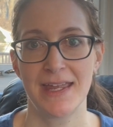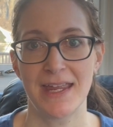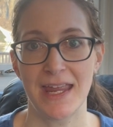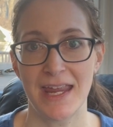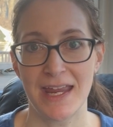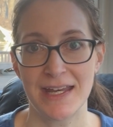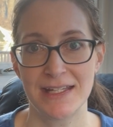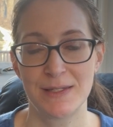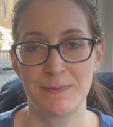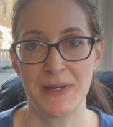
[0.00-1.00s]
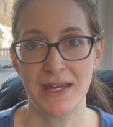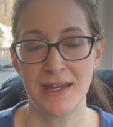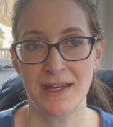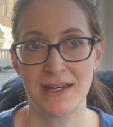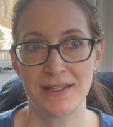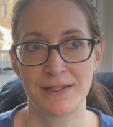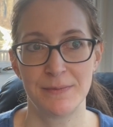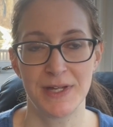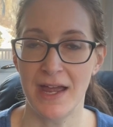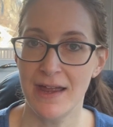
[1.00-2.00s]
and it's been some
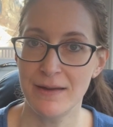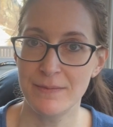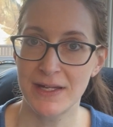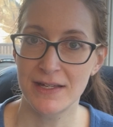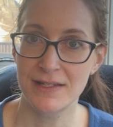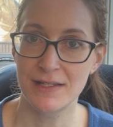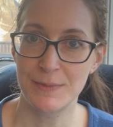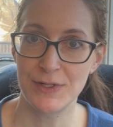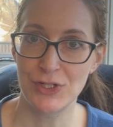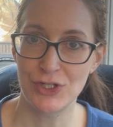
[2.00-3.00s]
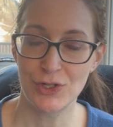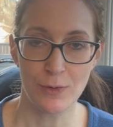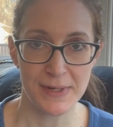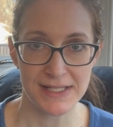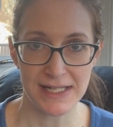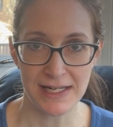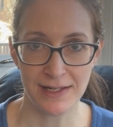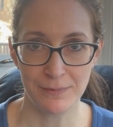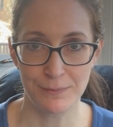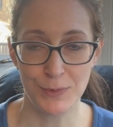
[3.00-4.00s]
time because it's been so busy
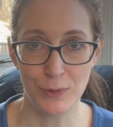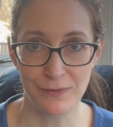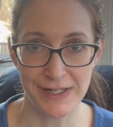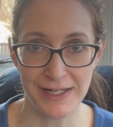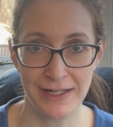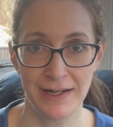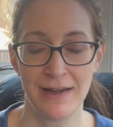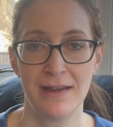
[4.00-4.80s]
moving,